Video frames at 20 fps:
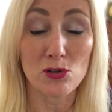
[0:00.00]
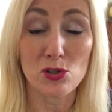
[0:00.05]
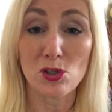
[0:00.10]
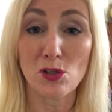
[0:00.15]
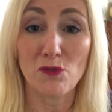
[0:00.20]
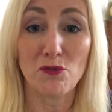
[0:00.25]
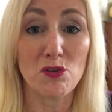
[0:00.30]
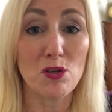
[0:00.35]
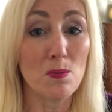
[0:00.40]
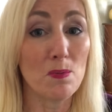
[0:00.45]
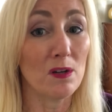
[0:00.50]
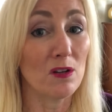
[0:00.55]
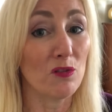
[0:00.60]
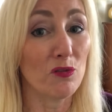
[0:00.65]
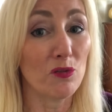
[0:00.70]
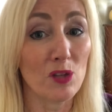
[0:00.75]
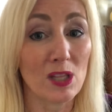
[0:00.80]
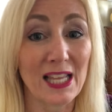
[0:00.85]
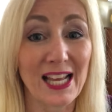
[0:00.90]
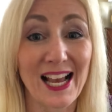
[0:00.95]
So if you've been
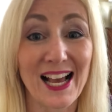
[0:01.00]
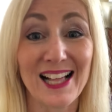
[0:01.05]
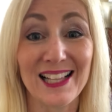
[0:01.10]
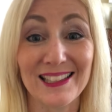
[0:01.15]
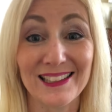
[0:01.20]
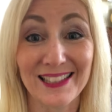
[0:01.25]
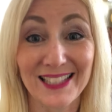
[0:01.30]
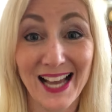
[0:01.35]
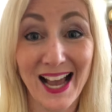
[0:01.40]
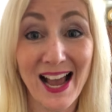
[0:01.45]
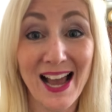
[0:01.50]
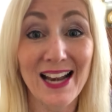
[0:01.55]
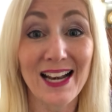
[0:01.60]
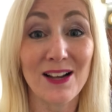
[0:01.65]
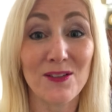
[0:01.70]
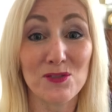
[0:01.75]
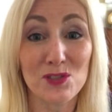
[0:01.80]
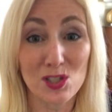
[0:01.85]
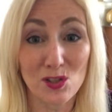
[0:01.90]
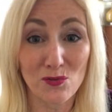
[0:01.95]
feeling a lot
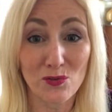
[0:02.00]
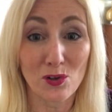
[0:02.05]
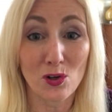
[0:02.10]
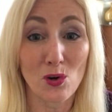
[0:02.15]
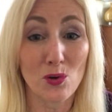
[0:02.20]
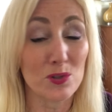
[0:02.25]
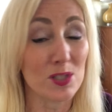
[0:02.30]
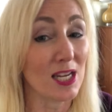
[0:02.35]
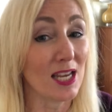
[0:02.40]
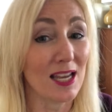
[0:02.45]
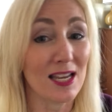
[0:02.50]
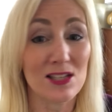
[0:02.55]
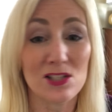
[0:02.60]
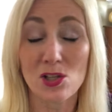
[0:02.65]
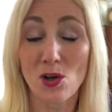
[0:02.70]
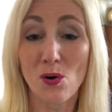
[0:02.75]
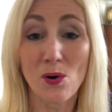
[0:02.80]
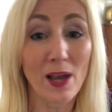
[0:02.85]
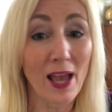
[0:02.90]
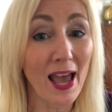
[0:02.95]
of difficulty,
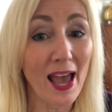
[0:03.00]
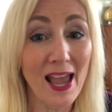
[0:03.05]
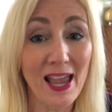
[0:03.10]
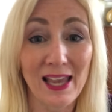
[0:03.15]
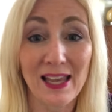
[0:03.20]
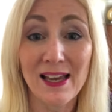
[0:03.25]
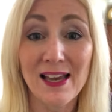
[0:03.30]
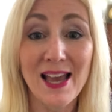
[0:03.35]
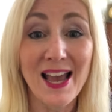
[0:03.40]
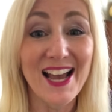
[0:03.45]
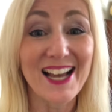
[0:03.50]
it's okay.